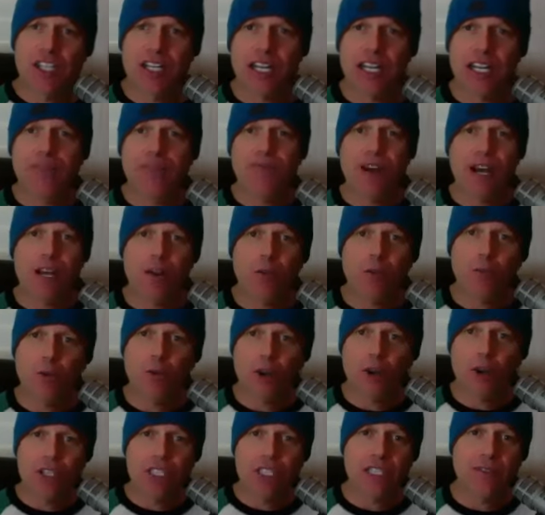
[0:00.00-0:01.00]
Any final
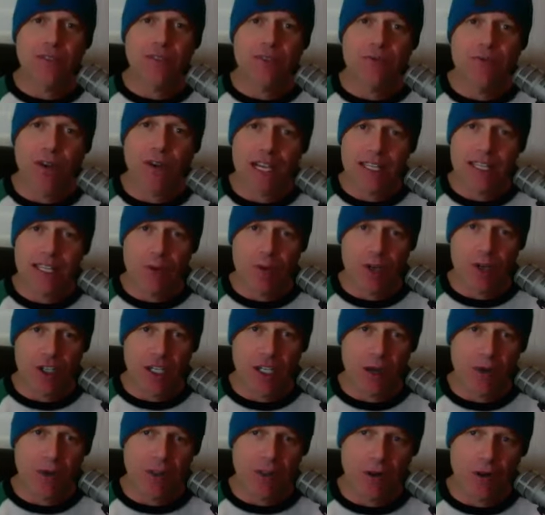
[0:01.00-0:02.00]
words of advice you want to
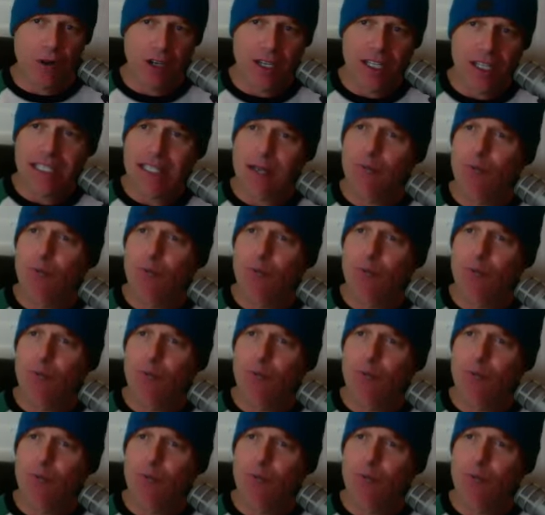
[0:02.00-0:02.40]
share with our audience?